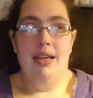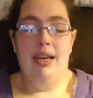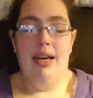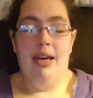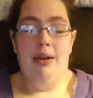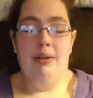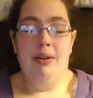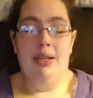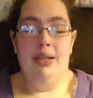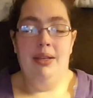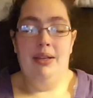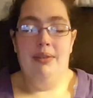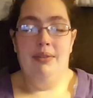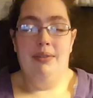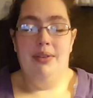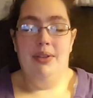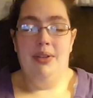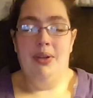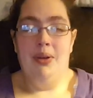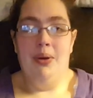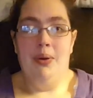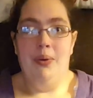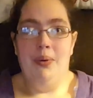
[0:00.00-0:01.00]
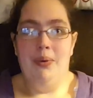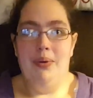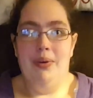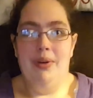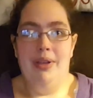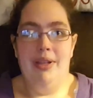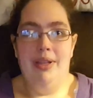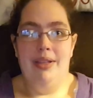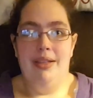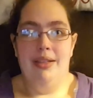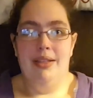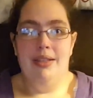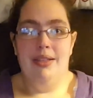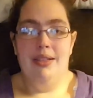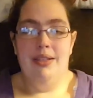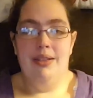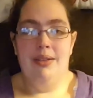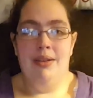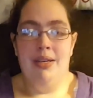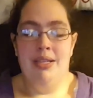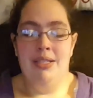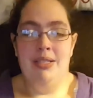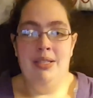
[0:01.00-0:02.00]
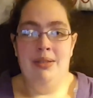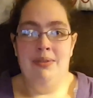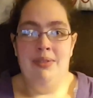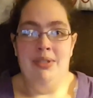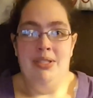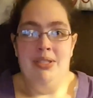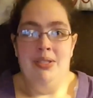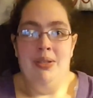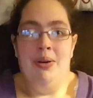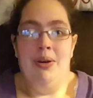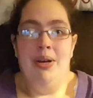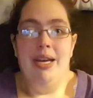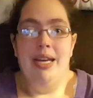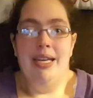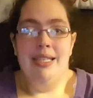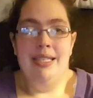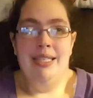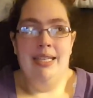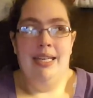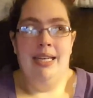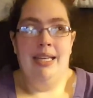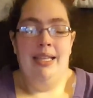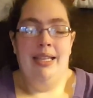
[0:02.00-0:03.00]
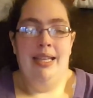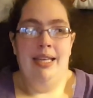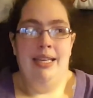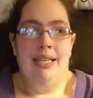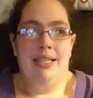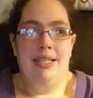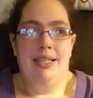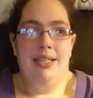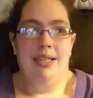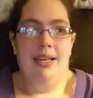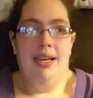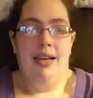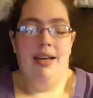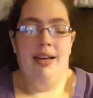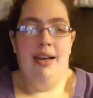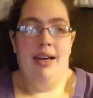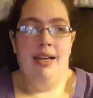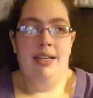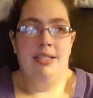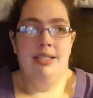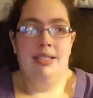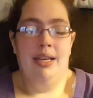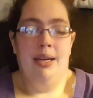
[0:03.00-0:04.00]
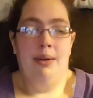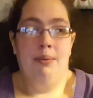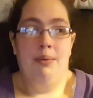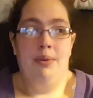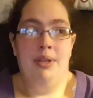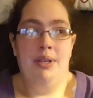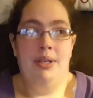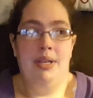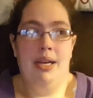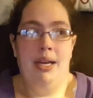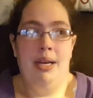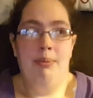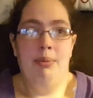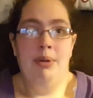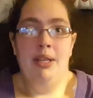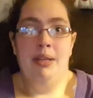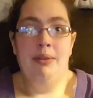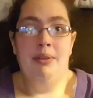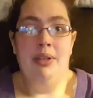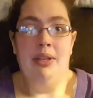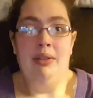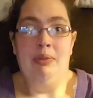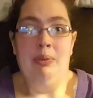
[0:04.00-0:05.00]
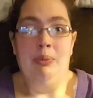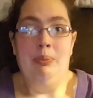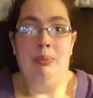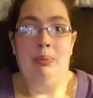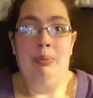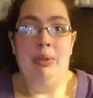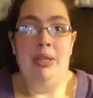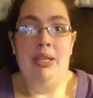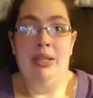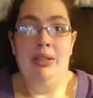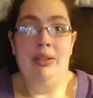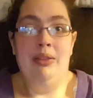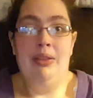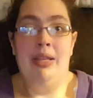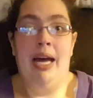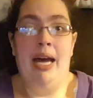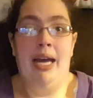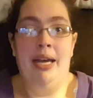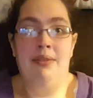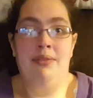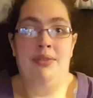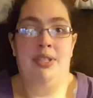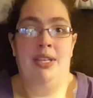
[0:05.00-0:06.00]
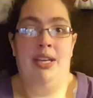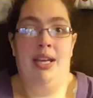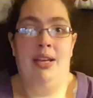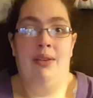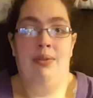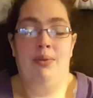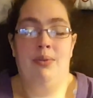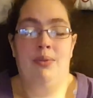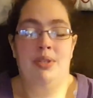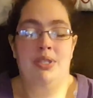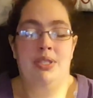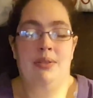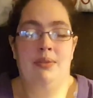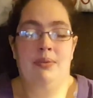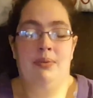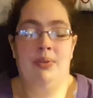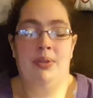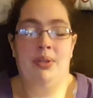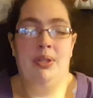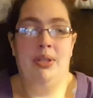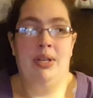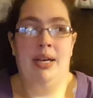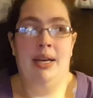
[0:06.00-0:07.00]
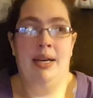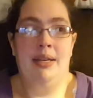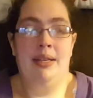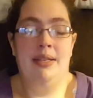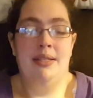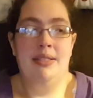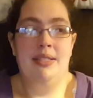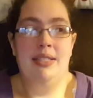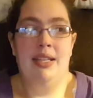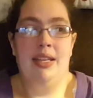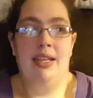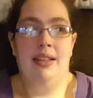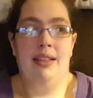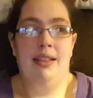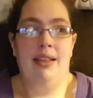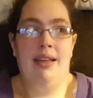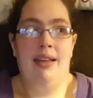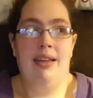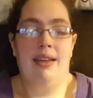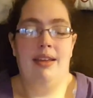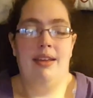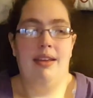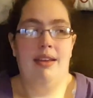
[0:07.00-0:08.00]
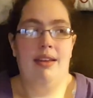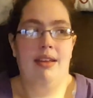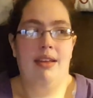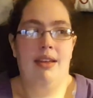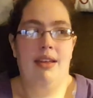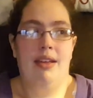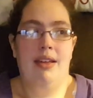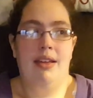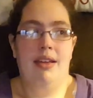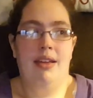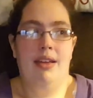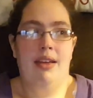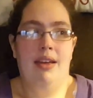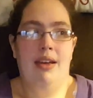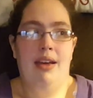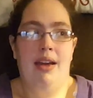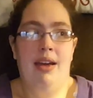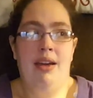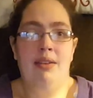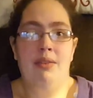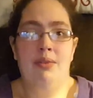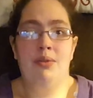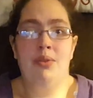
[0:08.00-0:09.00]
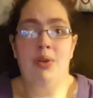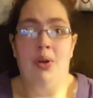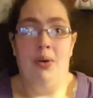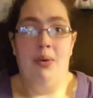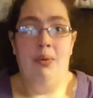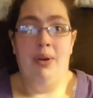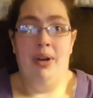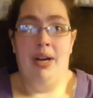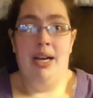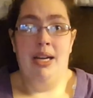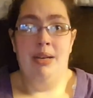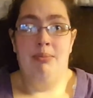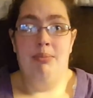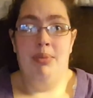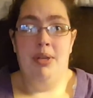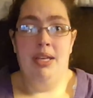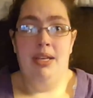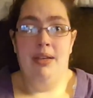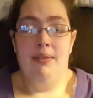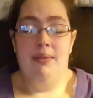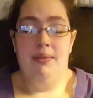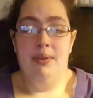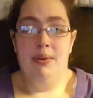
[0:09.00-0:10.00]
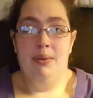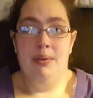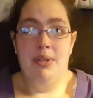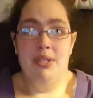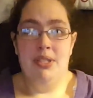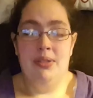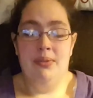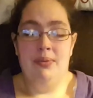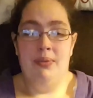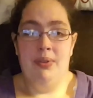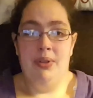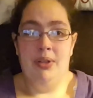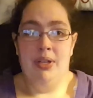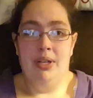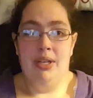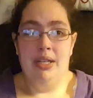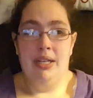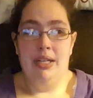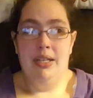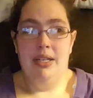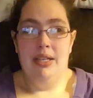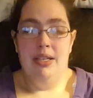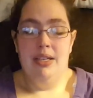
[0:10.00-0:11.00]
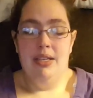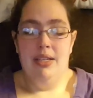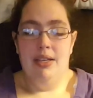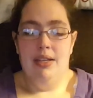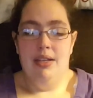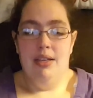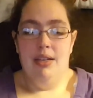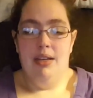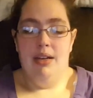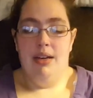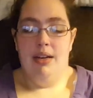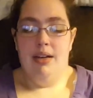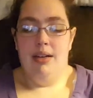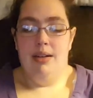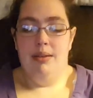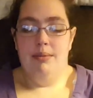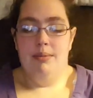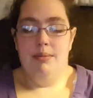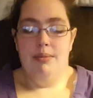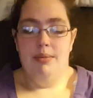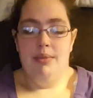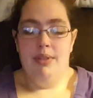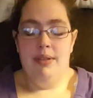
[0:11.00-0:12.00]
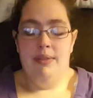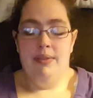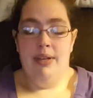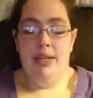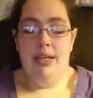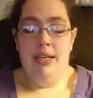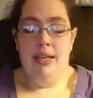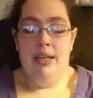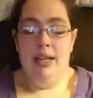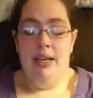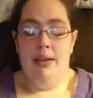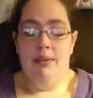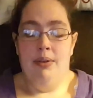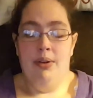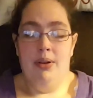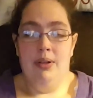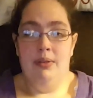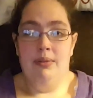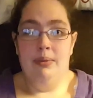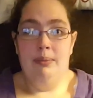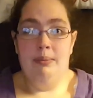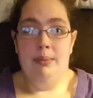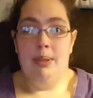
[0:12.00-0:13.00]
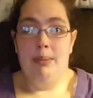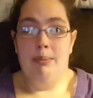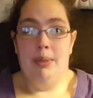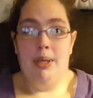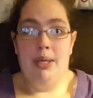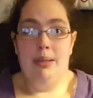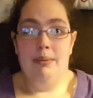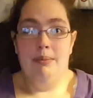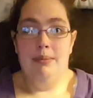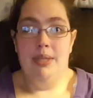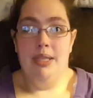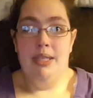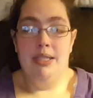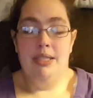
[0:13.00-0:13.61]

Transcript: don't even know. You guys have just no idea. Like, I probably wouldn't even be alive today if it wasn't for her, honestly. Like, I don't know where I'd be if it wasn't for her. If I didn't have her for my mom,